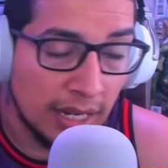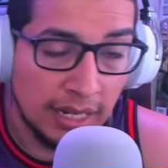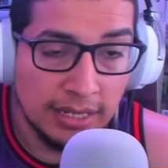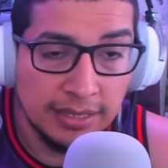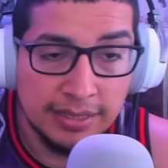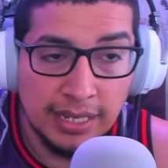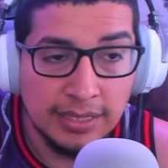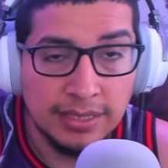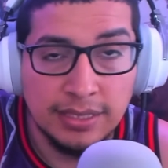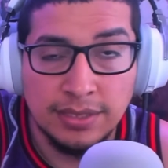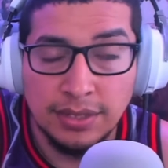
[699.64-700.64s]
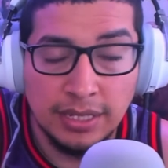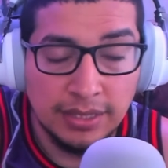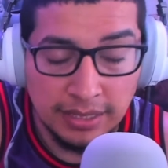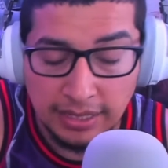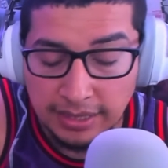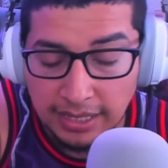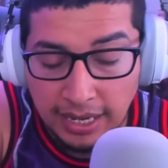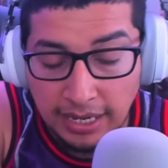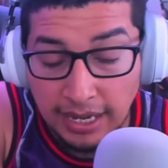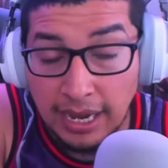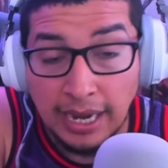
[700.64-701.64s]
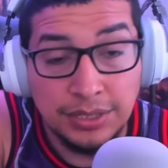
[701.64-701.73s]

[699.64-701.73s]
sexist or anything like that.